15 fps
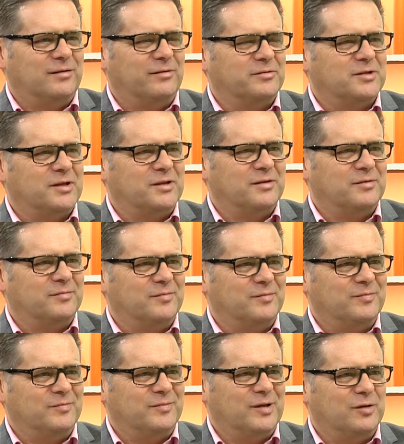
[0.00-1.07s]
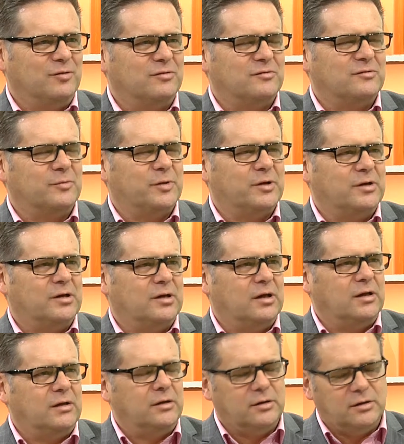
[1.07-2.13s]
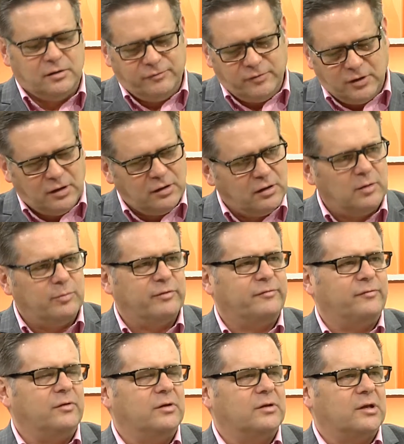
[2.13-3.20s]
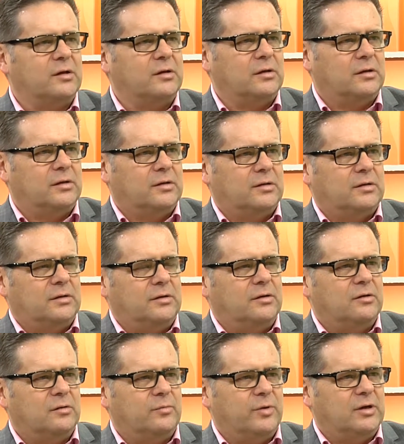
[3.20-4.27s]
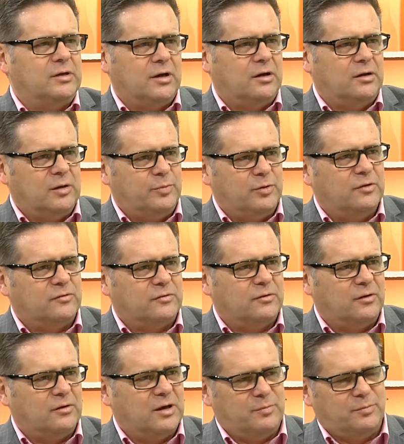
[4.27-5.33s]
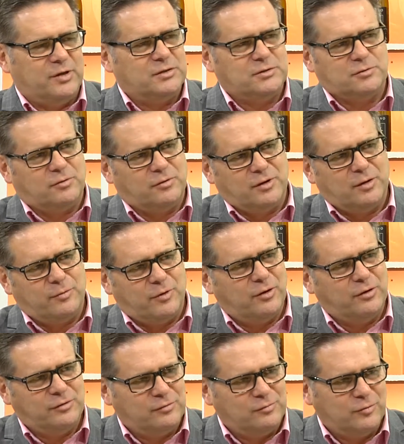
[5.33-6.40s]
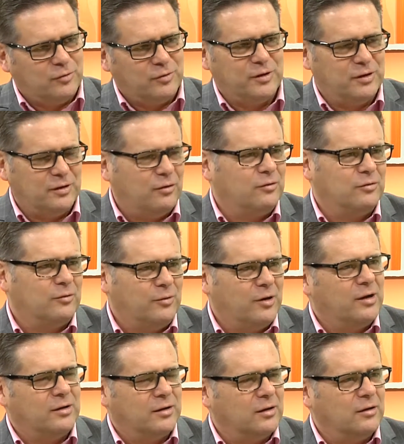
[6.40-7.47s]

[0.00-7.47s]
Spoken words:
All of a sudden, they all disappear. And if you go a little bit further, you can be the only person on that beach or on that road walking along or riding